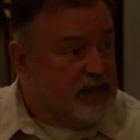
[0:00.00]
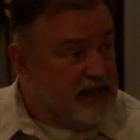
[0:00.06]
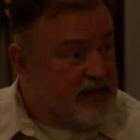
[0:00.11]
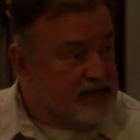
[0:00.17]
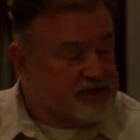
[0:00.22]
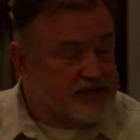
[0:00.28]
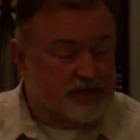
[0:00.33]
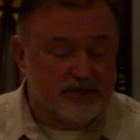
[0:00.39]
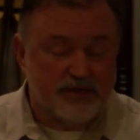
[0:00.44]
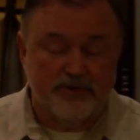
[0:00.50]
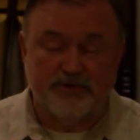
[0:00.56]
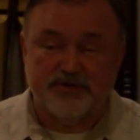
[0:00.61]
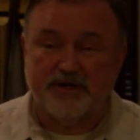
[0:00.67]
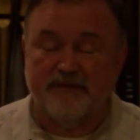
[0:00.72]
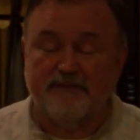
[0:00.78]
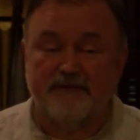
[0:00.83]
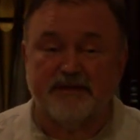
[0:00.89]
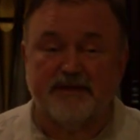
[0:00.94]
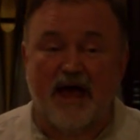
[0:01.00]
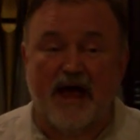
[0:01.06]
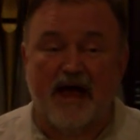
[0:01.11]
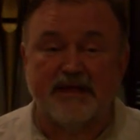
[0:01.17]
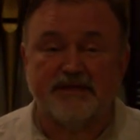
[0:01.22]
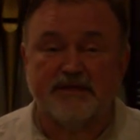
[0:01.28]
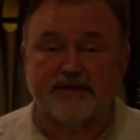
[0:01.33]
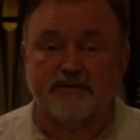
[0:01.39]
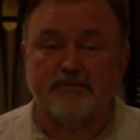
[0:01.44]
institution of the
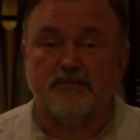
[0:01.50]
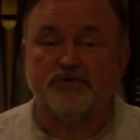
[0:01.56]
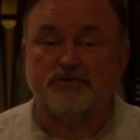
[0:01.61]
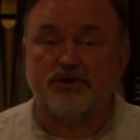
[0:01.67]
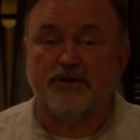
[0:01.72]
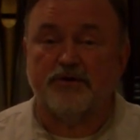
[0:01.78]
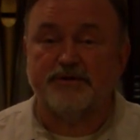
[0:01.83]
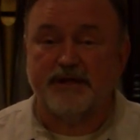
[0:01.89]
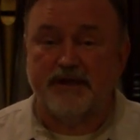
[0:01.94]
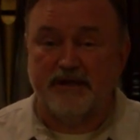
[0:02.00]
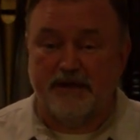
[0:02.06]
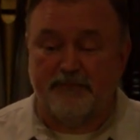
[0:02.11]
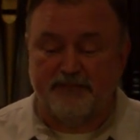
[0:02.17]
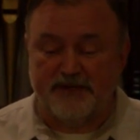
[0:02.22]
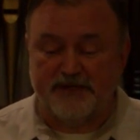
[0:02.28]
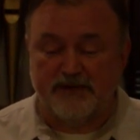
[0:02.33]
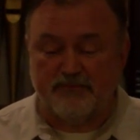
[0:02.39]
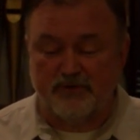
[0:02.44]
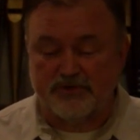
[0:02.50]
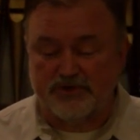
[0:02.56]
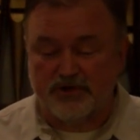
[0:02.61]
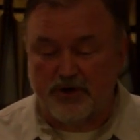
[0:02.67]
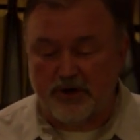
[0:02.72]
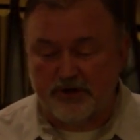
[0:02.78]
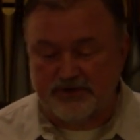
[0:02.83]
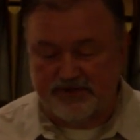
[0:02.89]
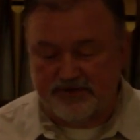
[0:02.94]
Diocese of New Jersey and the Episcopal
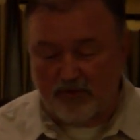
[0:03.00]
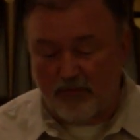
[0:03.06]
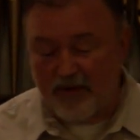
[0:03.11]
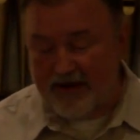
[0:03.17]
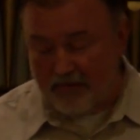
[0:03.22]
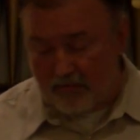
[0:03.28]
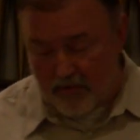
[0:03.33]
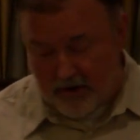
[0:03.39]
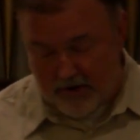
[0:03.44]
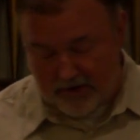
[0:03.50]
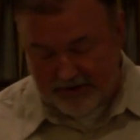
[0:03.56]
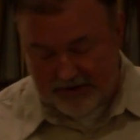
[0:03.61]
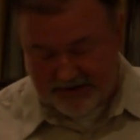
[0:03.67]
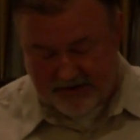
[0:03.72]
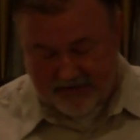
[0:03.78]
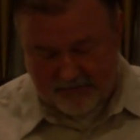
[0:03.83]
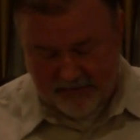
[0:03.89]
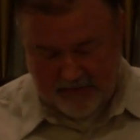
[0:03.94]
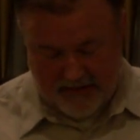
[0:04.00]
Church, the way it works